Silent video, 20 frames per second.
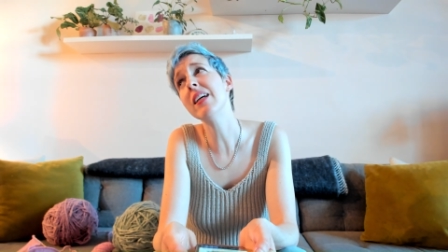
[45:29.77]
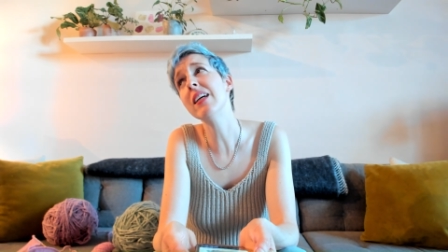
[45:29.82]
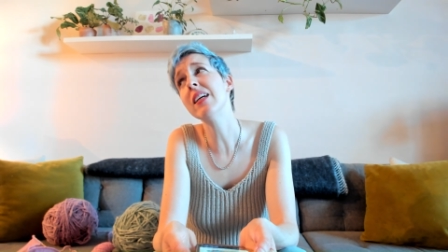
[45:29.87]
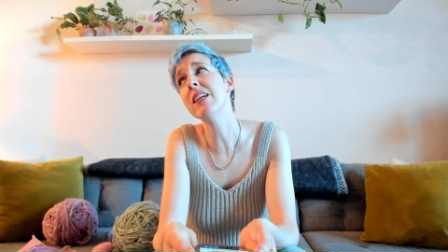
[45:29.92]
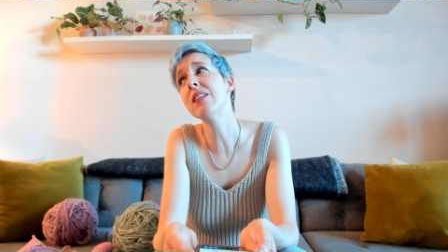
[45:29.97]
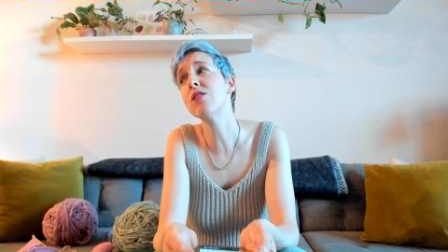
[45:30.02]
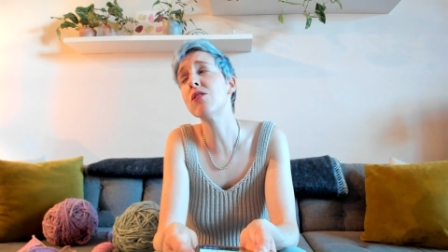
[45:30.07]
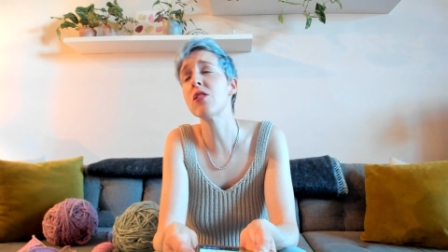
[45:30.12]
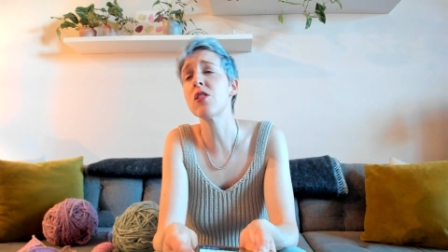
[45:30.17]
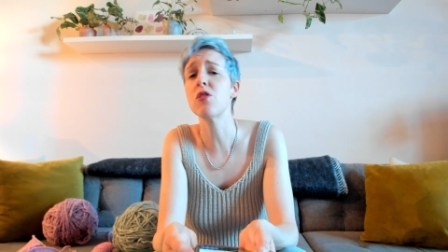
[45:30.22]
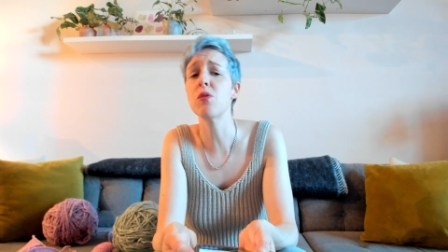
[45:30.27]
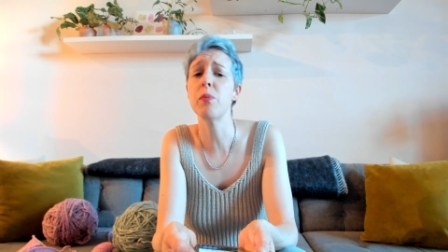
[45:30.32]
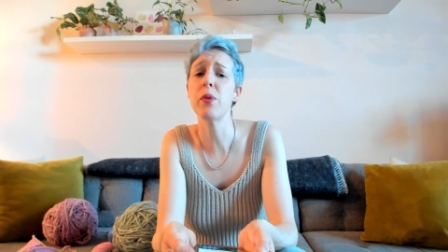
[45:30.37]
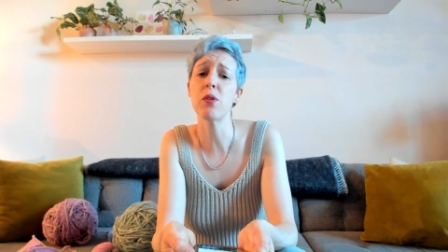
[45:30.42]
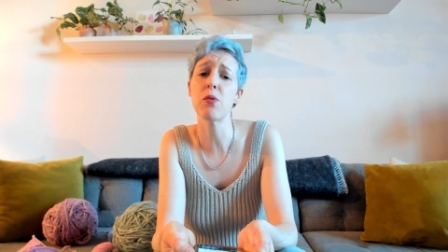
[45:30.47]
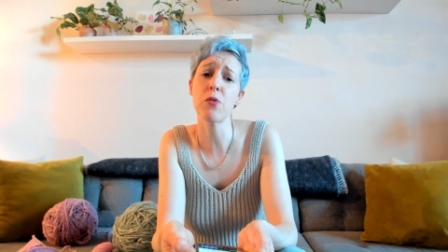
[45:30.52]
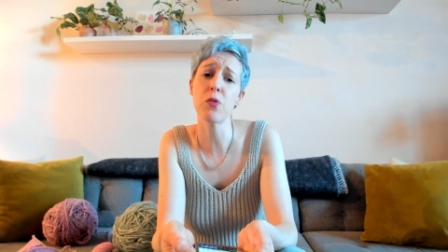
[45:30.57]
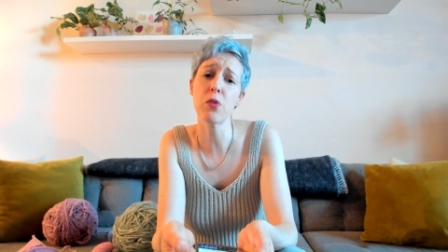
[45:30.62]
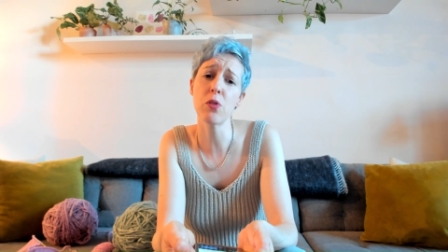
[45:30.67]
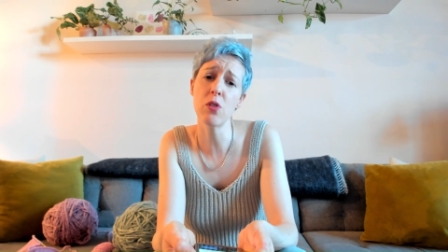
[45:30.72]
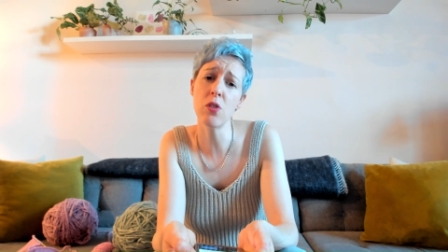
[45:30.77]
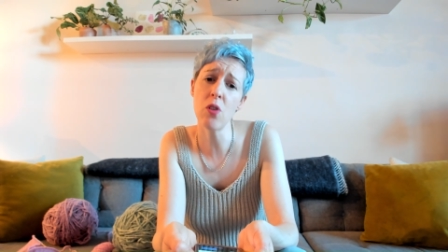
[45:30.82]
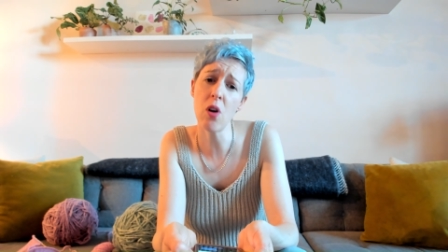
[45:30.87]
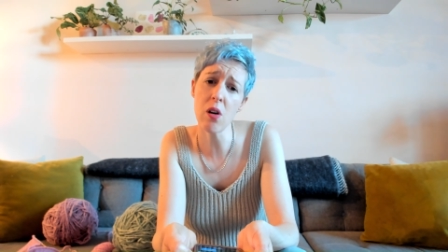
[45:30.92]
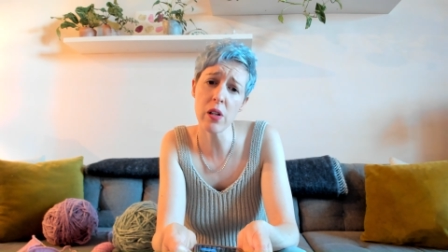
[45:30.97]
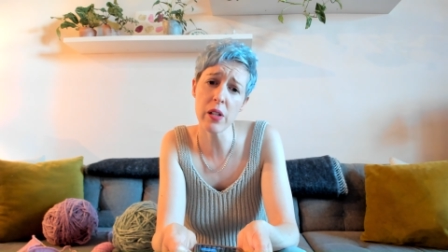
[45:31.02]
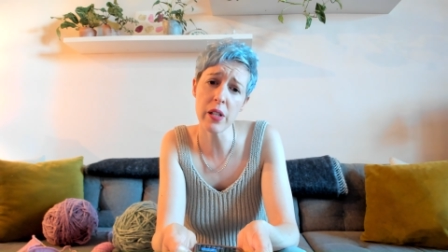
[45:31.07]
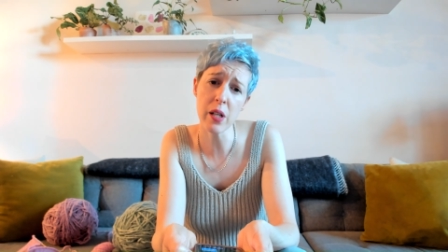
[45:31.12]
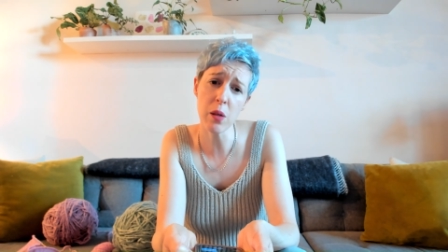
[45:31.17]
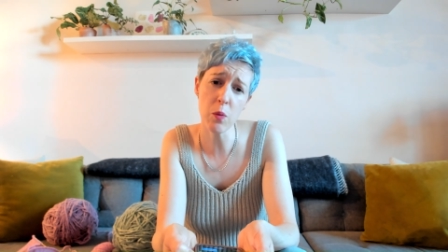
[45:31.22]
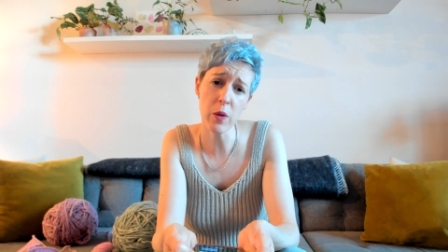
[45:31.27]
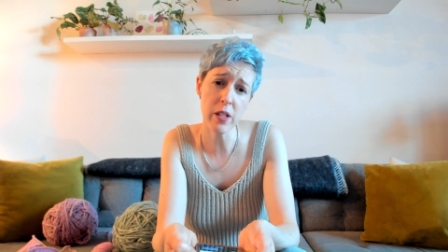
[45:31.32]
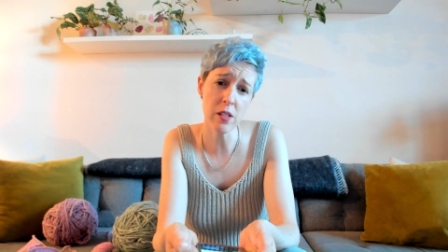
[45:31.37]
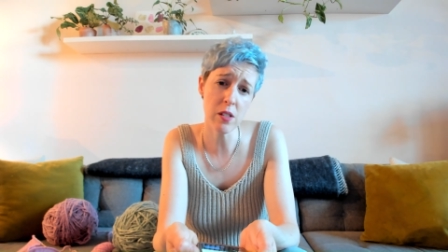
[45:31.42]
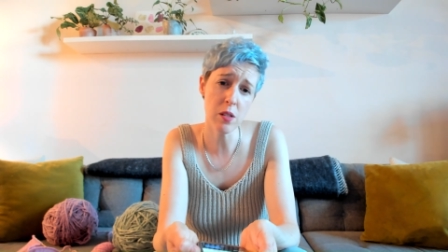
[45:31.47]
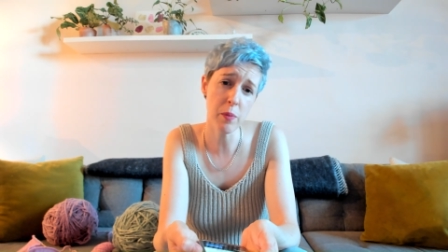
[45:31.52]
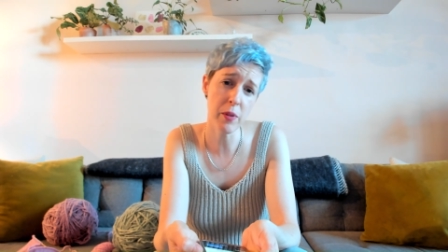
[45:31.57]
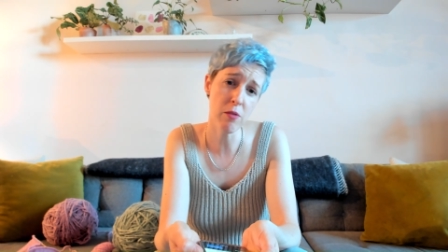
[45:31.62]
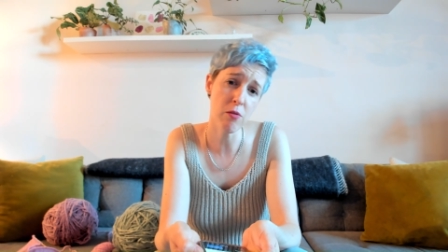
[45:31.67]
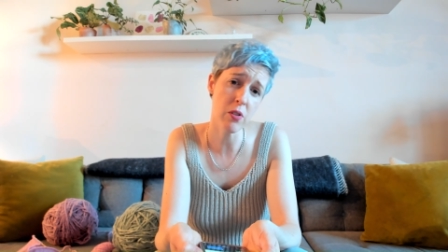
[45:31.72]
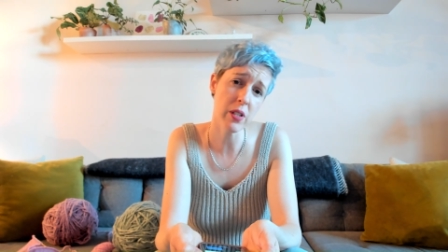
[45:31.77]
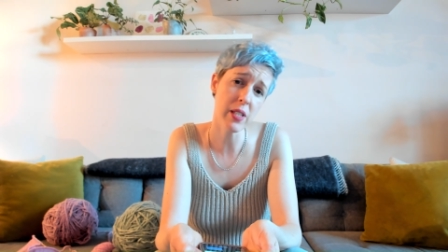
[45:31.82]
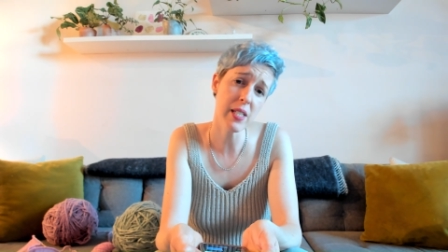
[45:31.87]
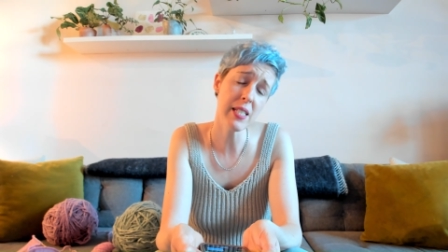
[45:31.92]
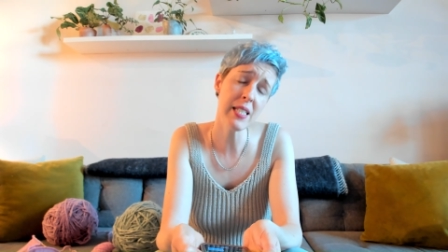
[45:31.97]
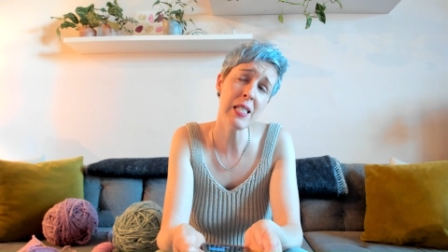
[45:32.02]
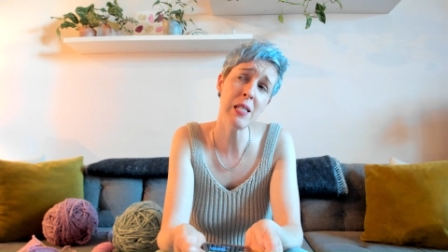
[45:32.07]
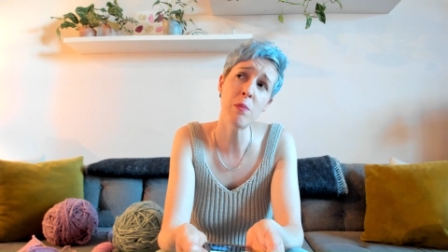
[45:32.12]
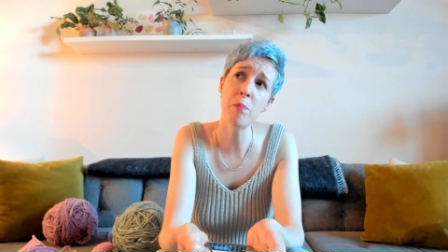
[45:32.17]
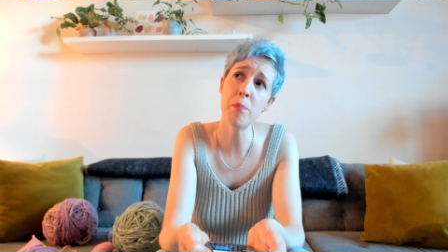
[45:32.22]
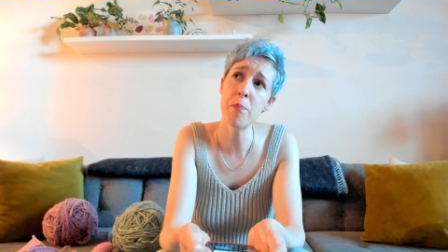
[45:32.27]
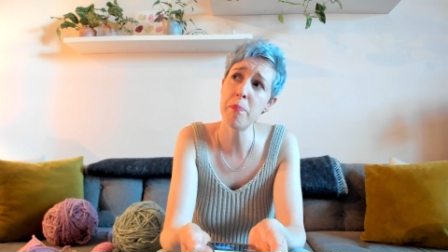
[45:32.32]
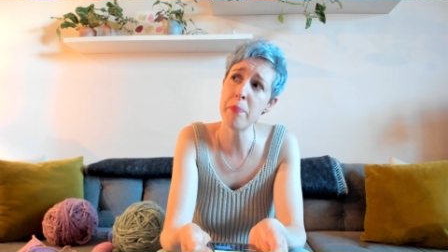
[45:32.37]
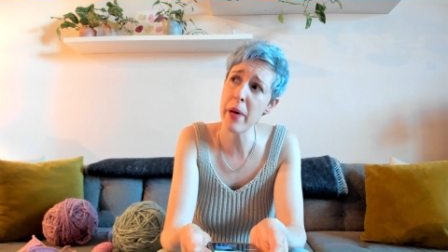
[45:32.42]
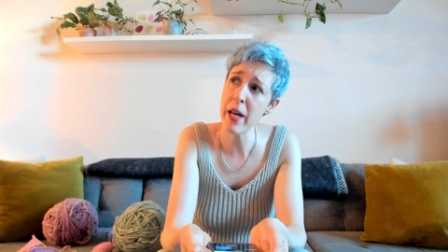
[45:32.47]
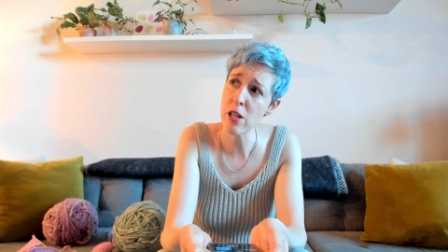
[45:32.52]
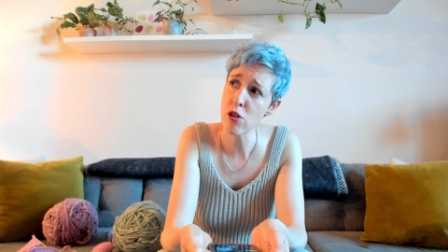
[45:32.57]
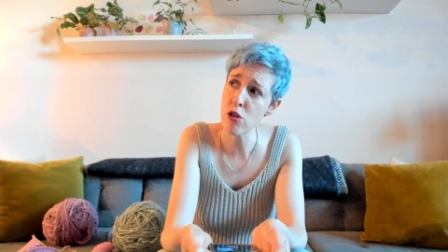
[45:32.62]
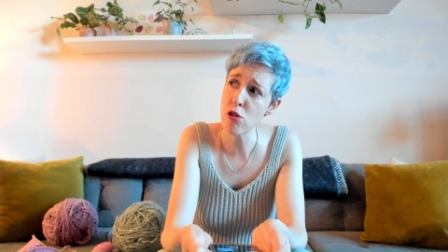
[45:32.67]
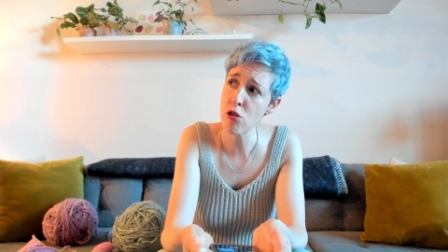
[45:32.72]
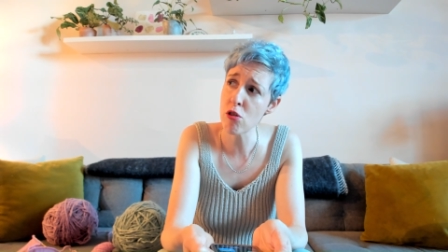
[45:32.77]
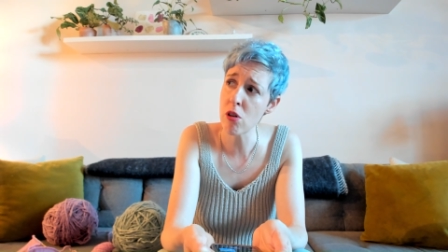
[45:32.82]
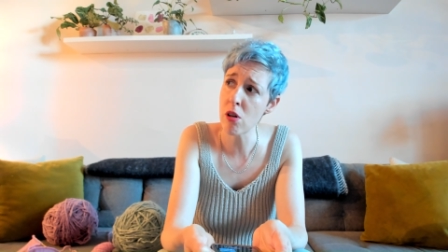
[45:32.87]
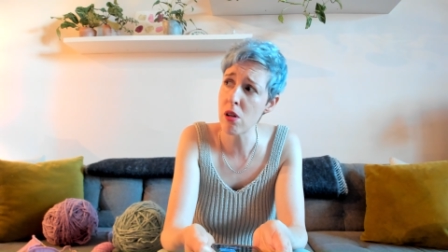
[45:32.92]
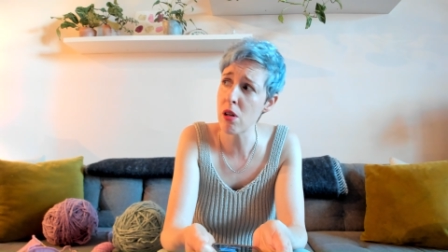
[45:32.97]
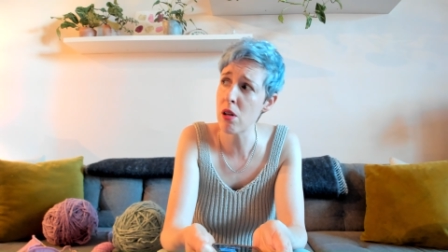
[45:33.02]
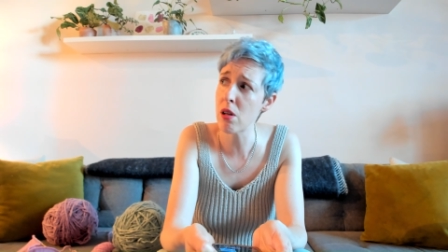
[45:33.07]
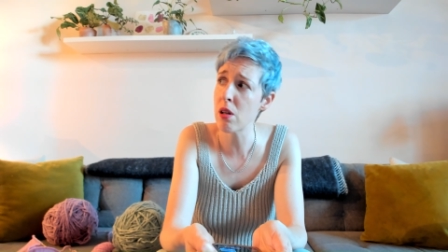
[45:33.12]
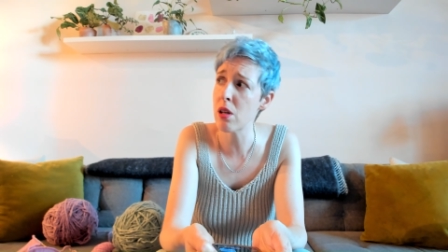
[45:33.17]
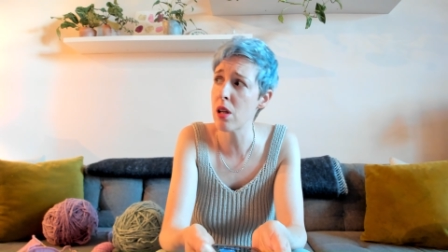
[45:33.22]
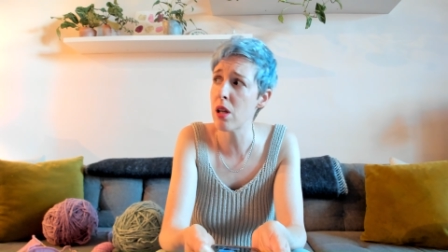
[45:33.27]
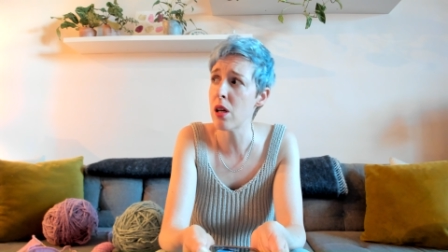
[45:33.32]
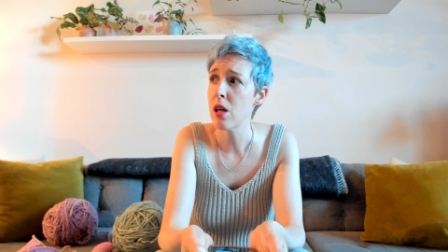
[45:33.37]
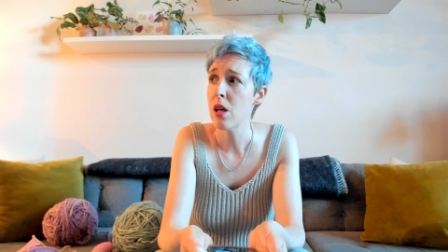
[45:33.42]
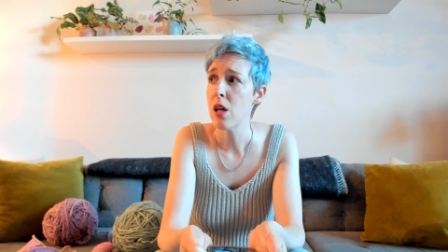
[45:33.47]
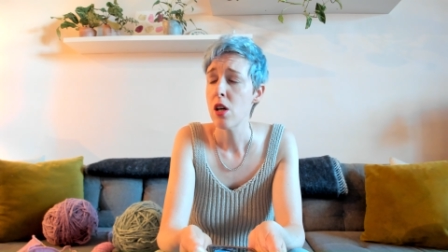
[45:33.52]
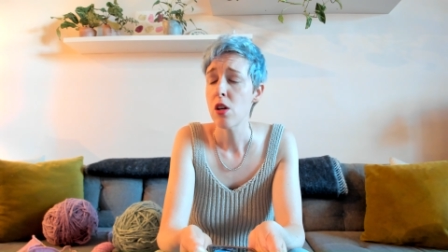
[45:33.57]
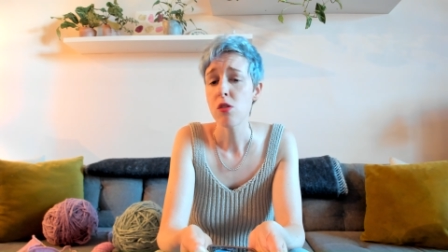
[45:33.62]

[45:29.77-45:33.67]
it's such a beautiful yarn, I want it to be really special.